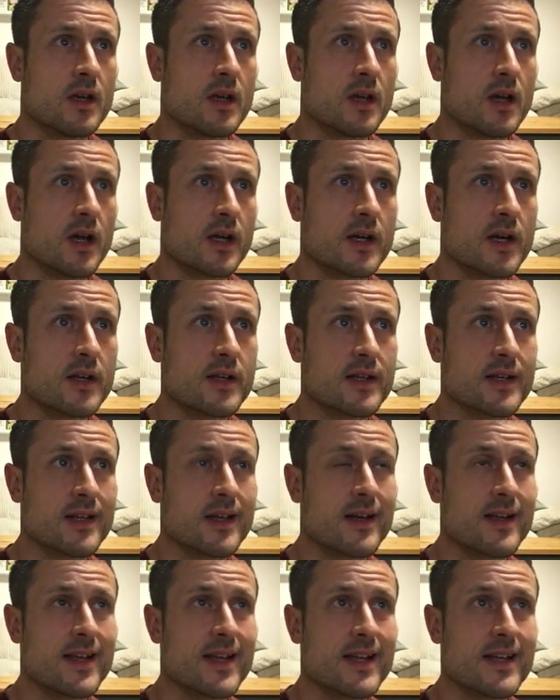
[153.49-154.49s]
I kind of
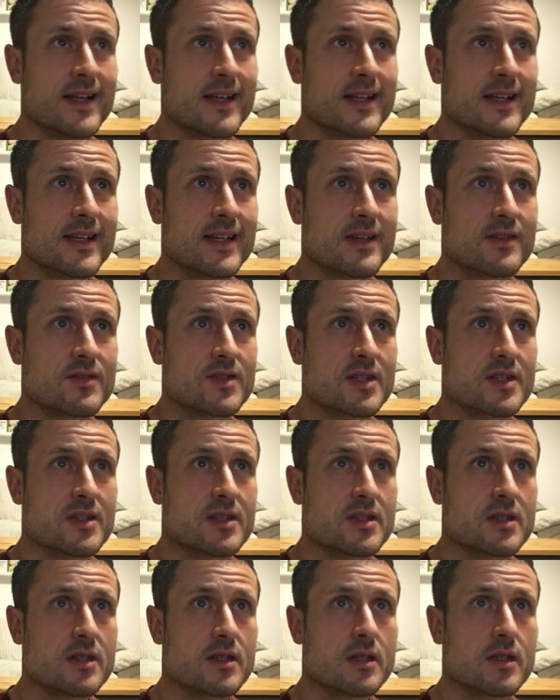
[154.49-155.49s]
like that, and it gives
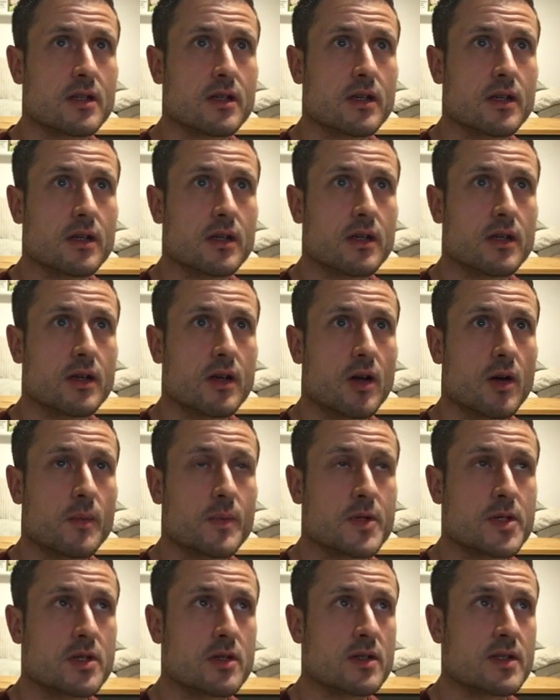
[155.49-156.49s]
us
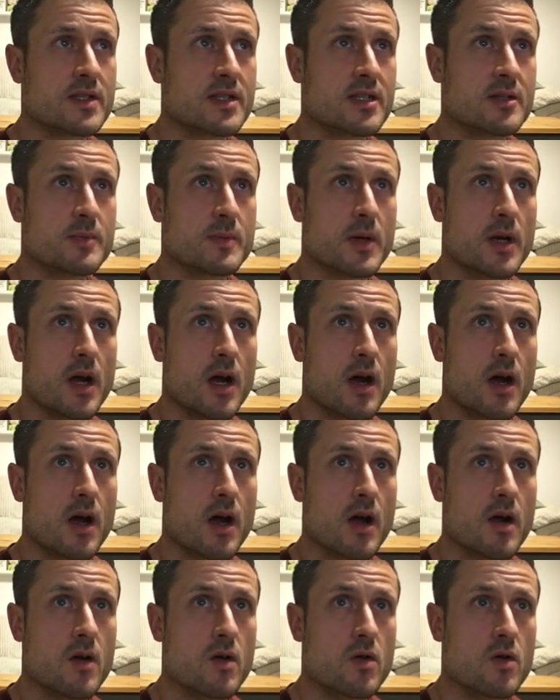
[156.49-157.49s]
opportunities to put our
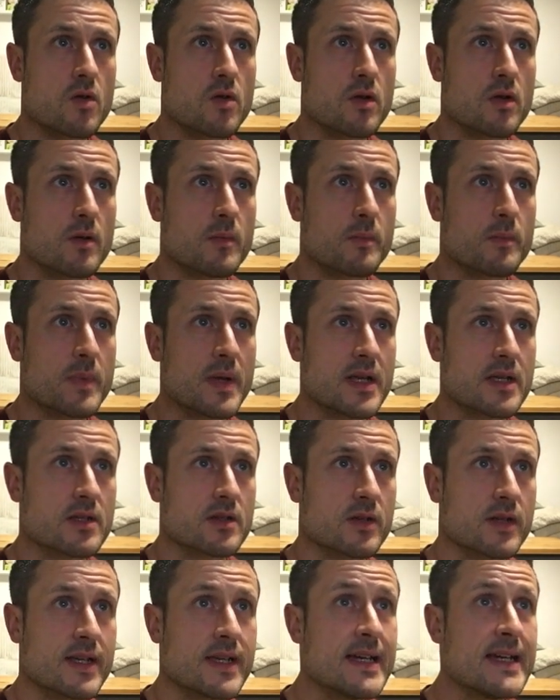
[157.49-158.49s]
own bits
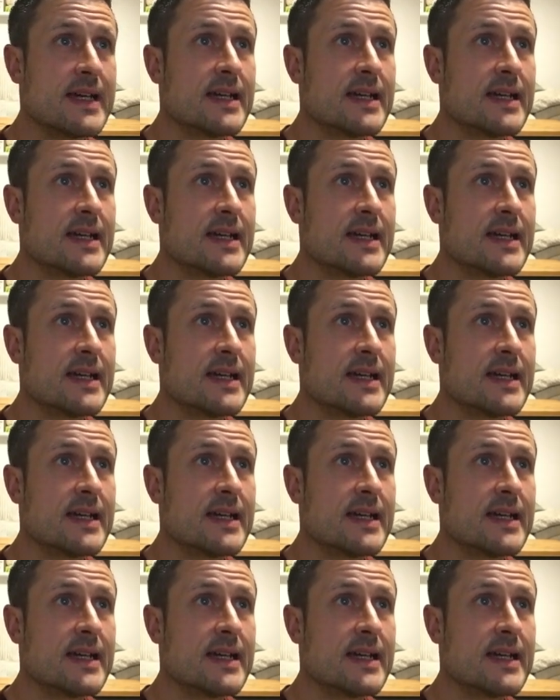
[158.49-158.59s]
on it.